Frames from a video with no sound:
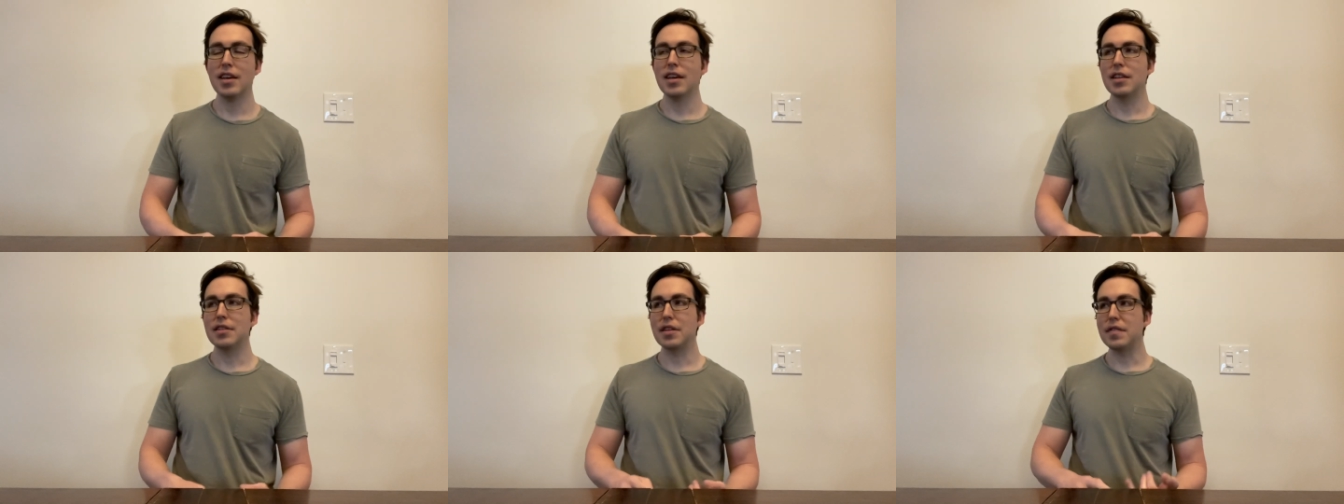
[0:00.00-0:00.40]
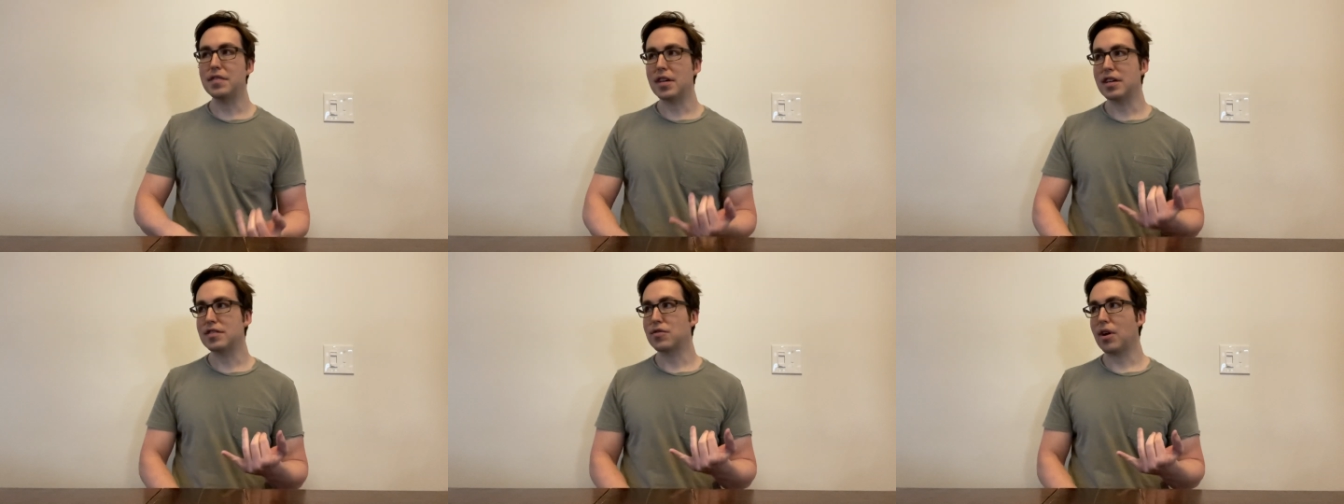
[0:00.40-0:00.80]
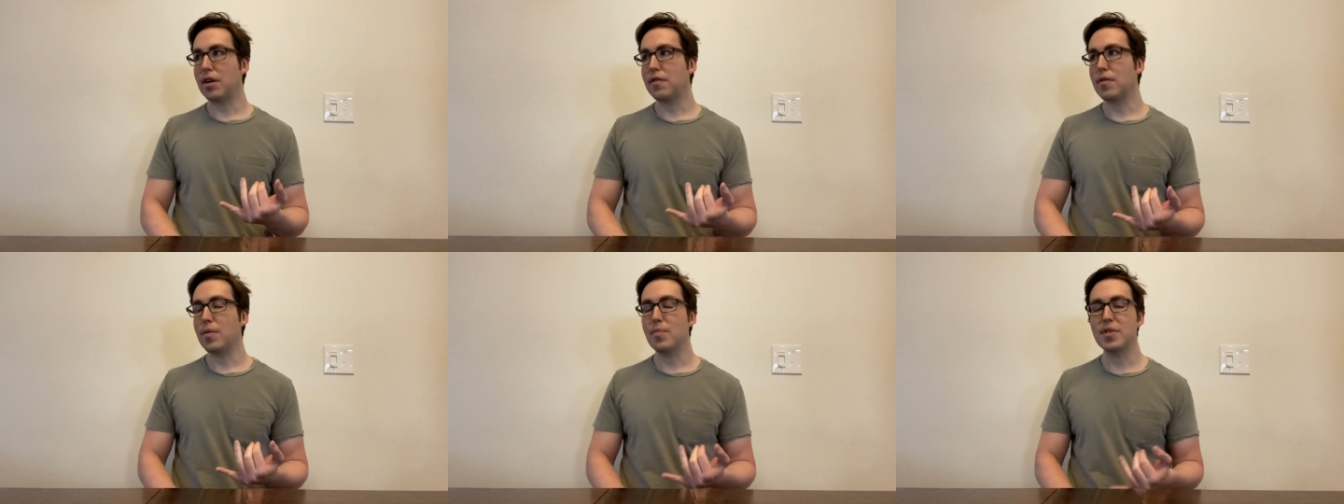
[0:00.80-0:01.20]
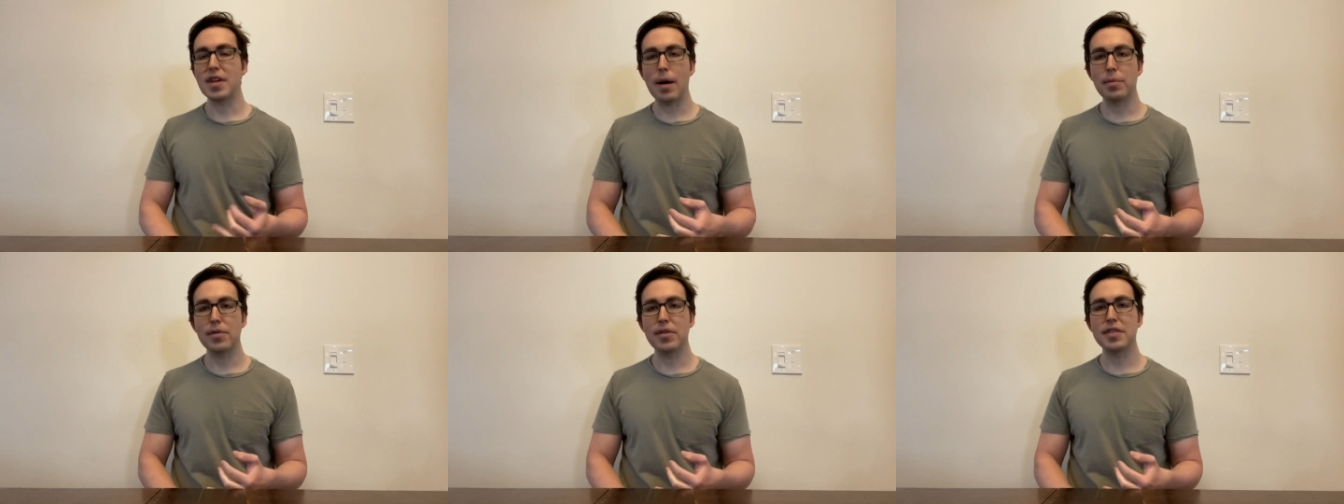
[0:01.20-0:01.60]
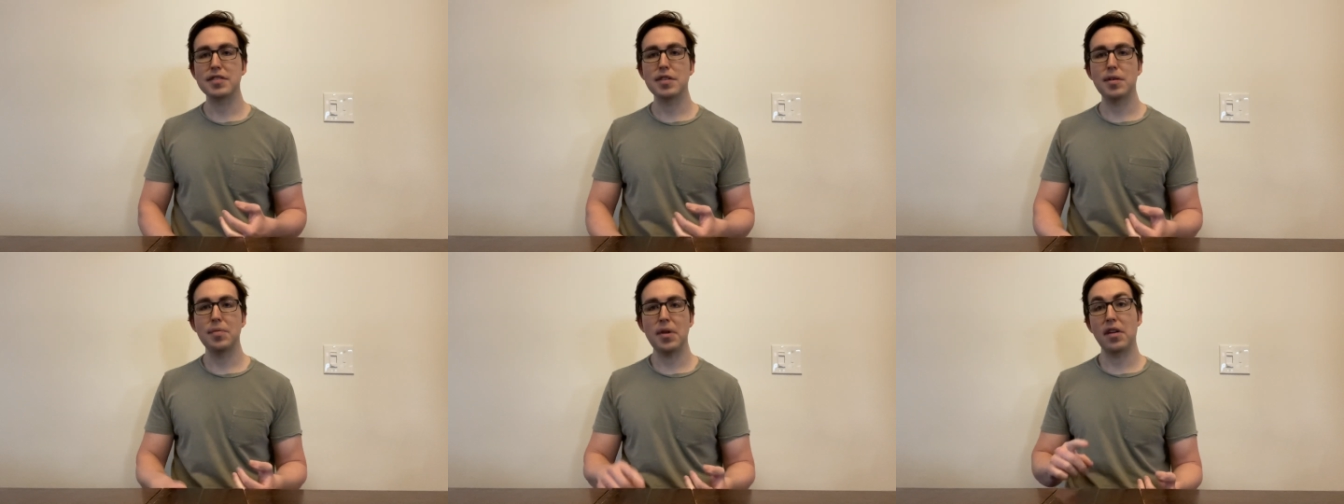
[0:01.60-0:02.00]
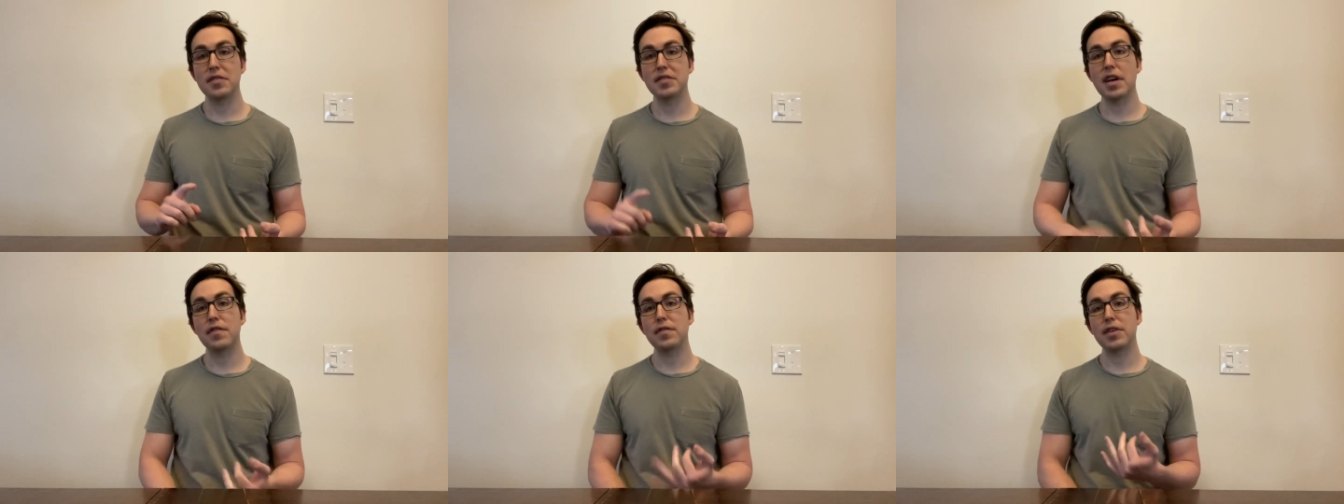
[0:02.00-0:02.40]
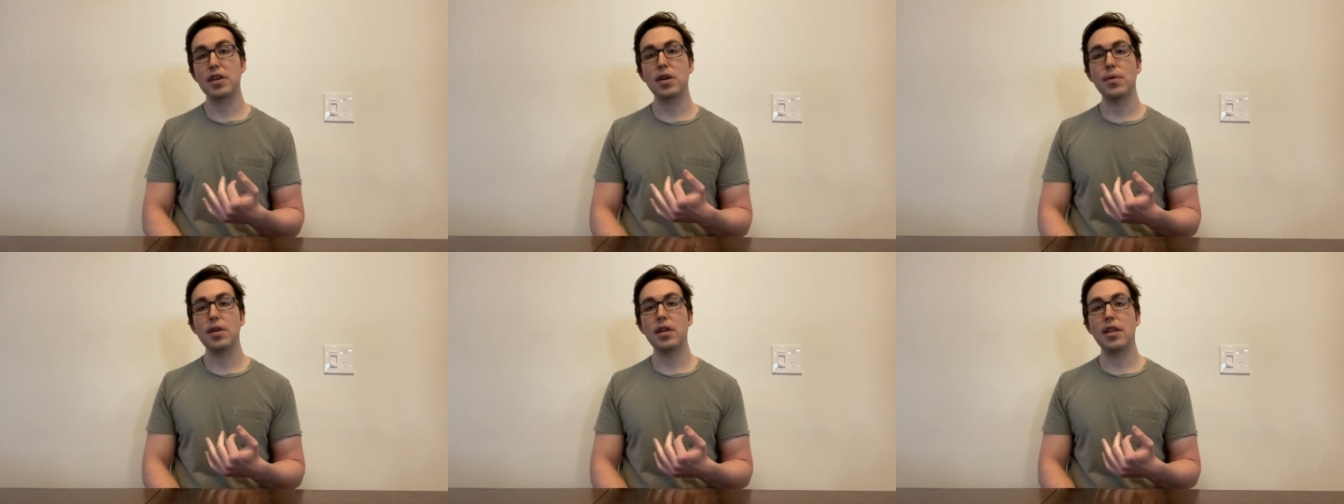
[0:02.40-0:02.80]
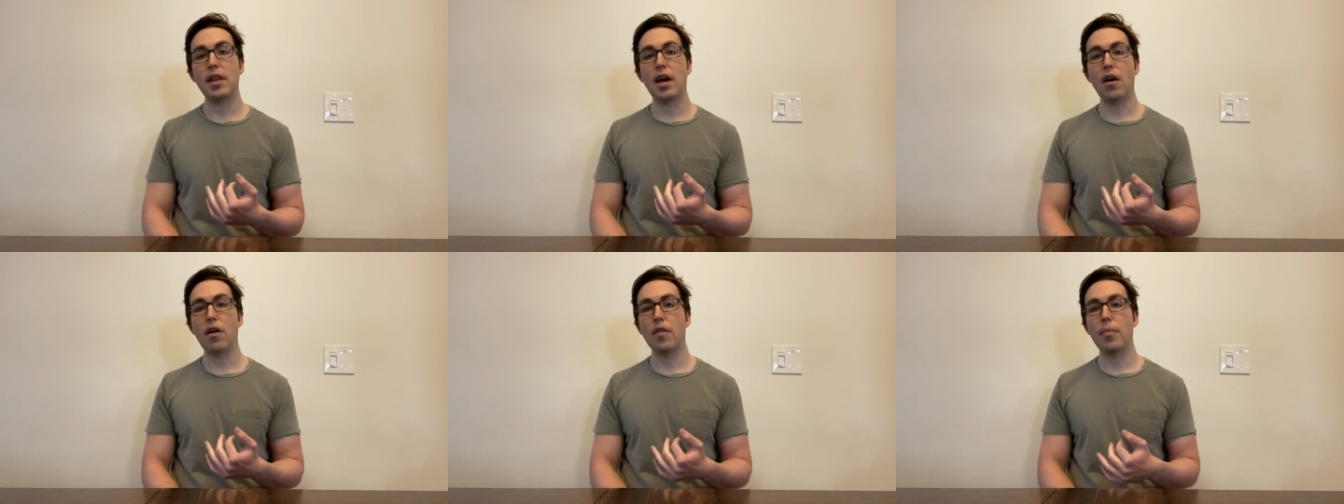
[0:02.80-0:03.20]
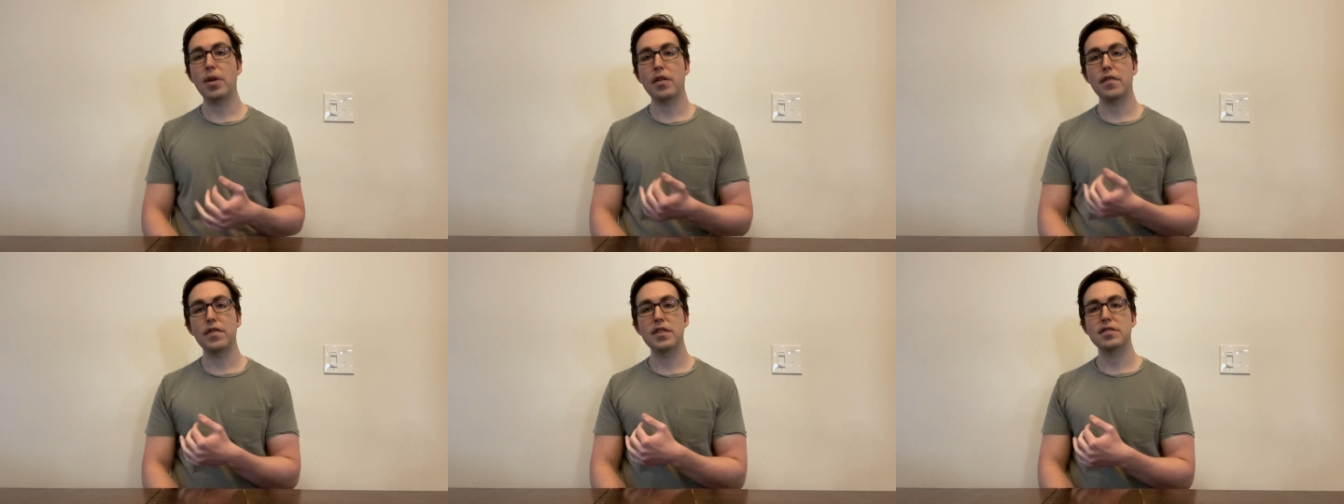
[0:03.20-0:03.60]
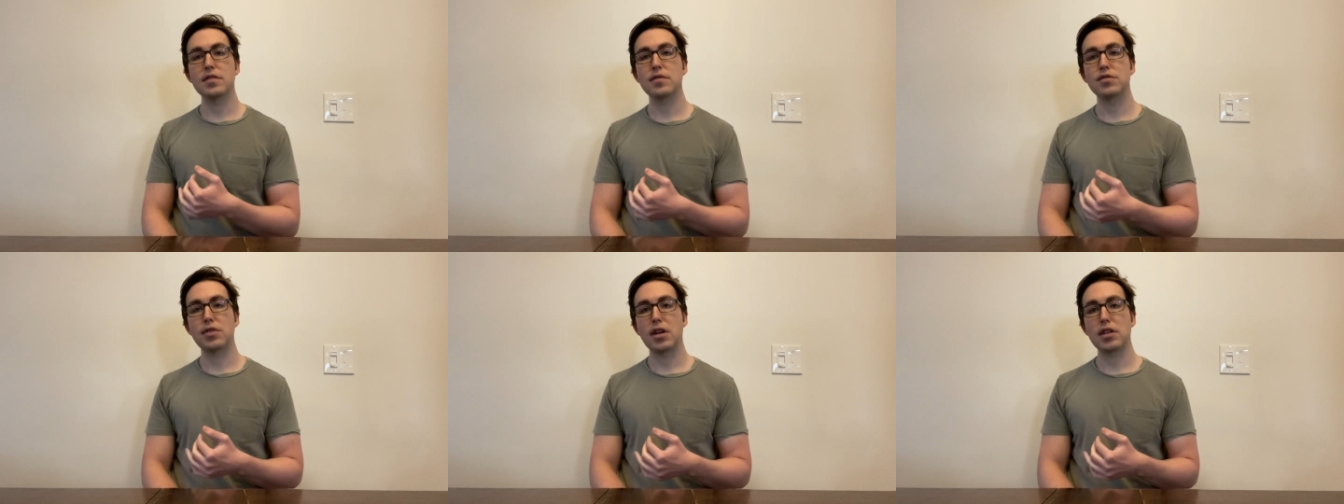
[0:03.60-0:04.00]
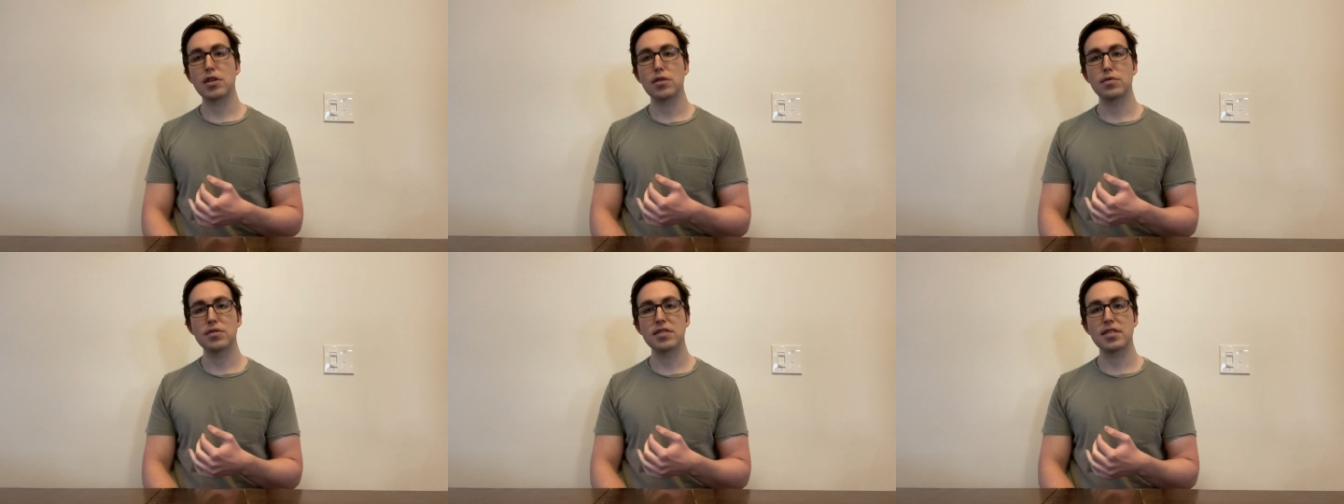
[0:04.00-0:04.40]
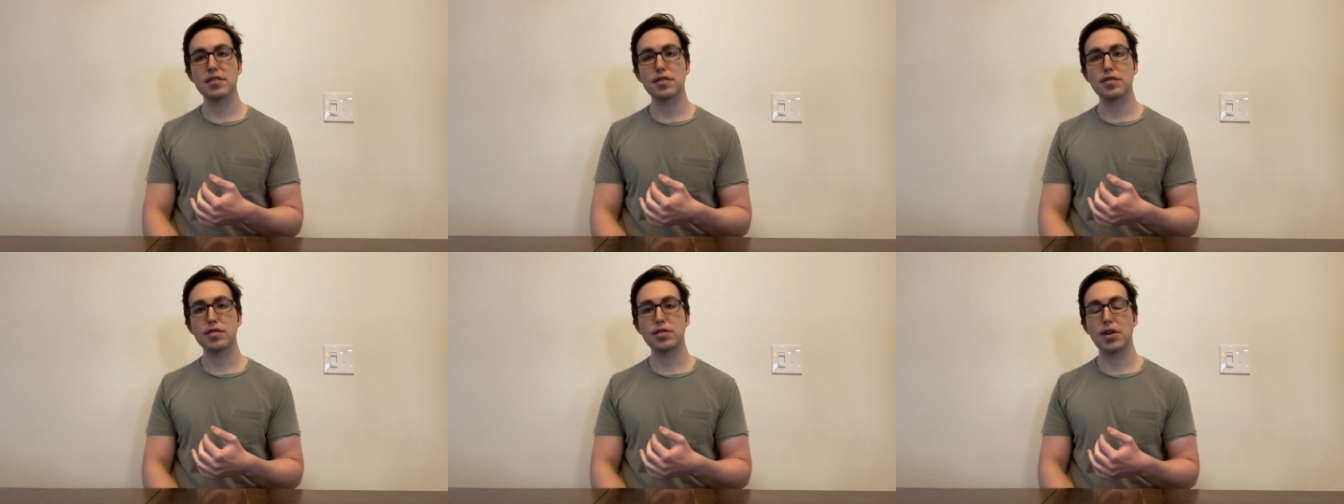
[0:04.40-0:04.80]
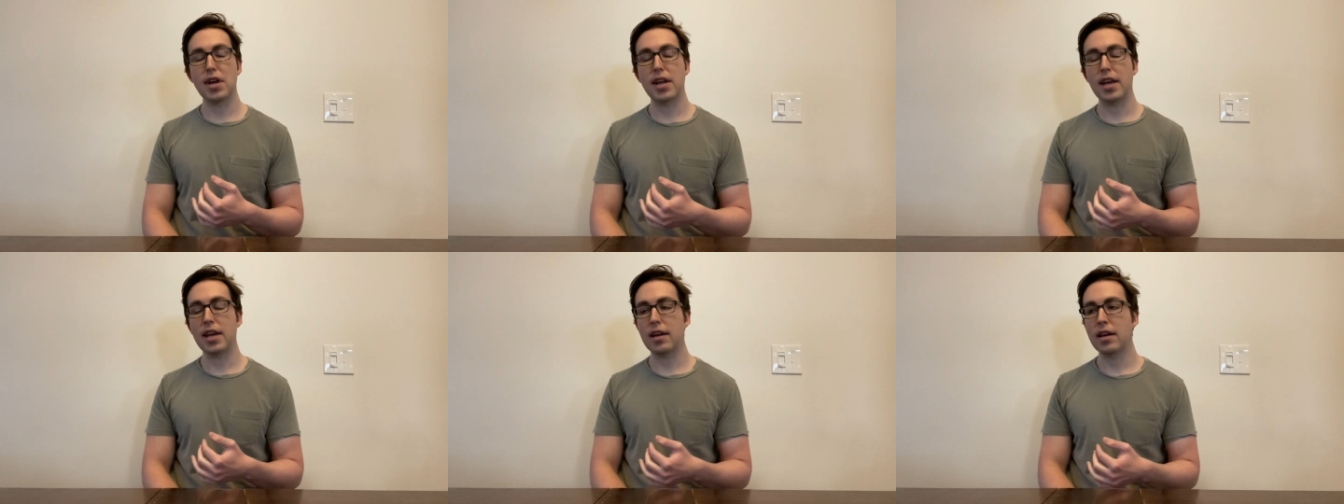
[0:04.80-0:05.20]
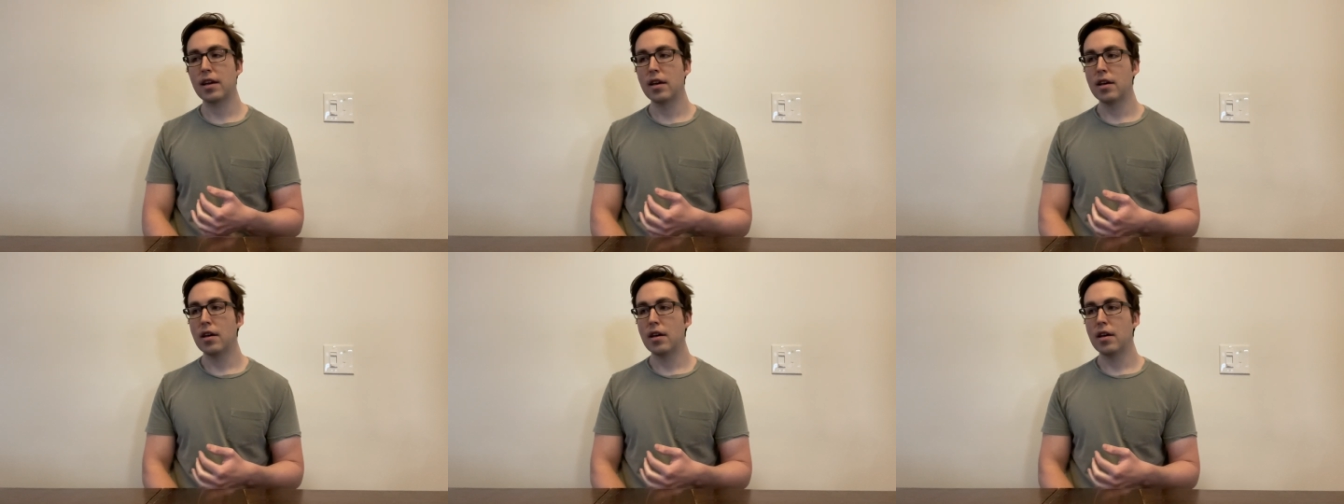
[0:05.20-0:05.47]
lifting is great for the metabolism, and I'll definitely go into that, all the benefits of strength and resistance training.